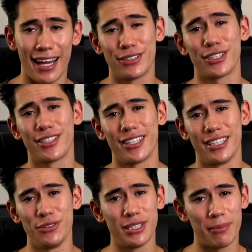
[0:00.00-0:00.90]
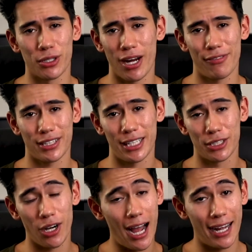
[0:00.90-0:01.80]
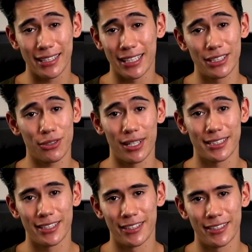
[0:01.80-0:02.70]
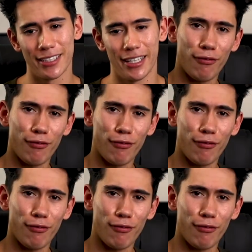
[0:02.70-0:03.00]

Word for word: enter a new demographic that you're highly interested in,